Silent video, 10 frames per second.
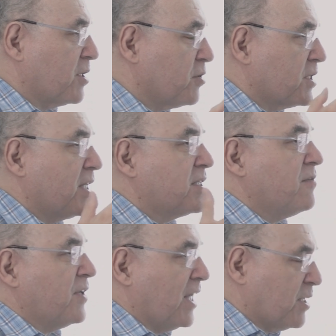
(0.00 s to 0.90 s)
there's no
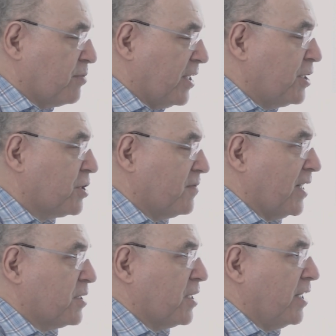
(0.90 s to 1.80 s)
scientific explanation of
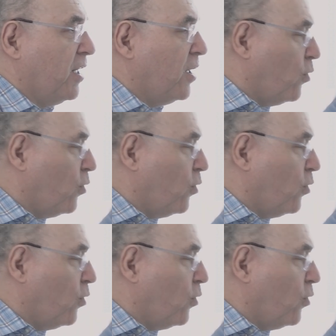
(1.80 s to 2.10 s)
that. It's like,